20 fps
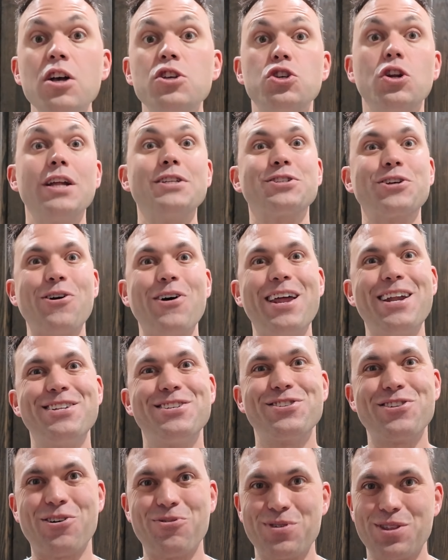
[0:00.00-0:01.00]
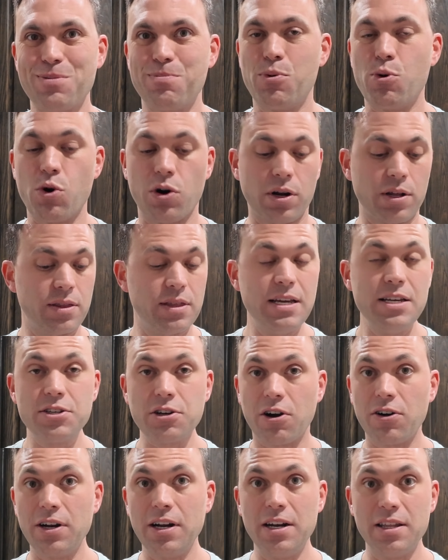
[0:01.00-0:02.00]
So let's go ahead and start with the pork. These
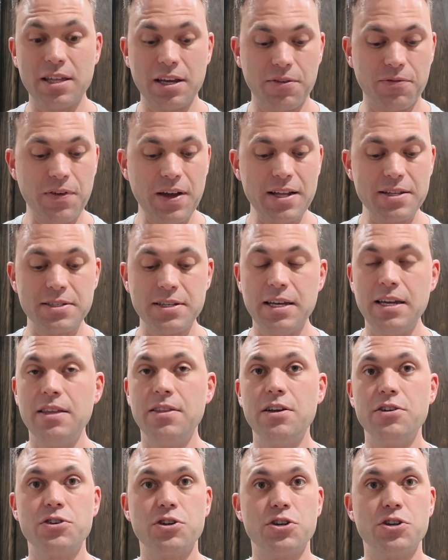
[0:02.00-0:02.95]
aren't anything fancy. These